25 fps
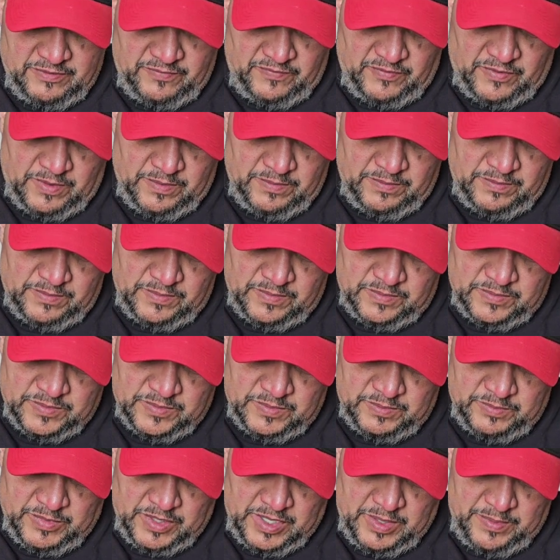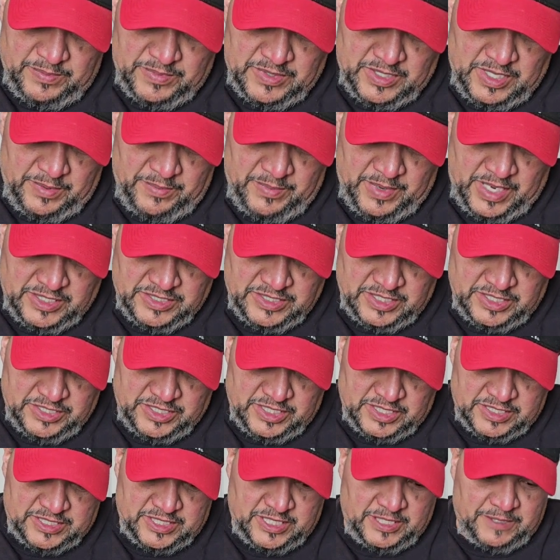from the Amazing
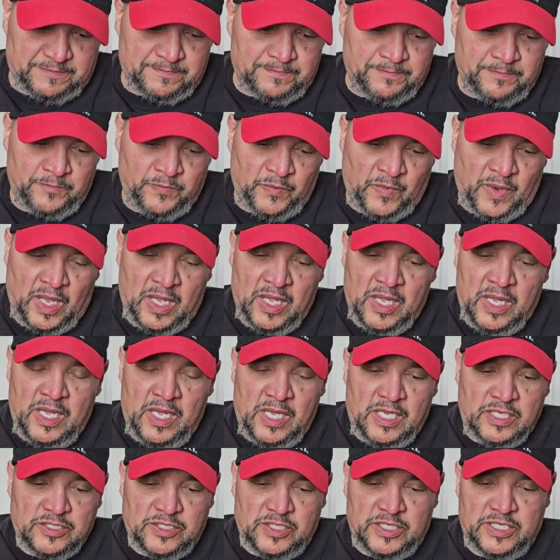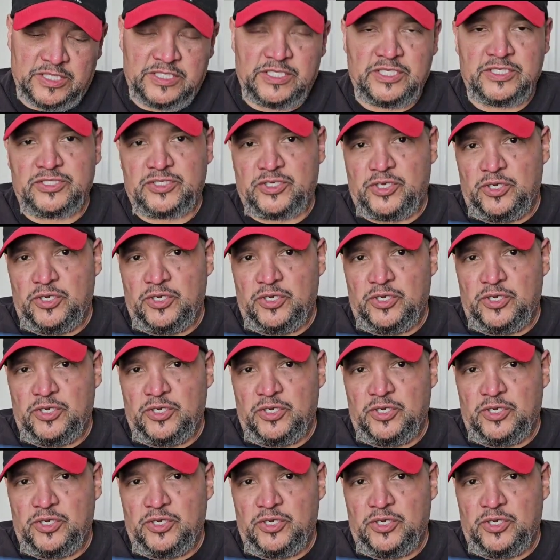Jesse. So this is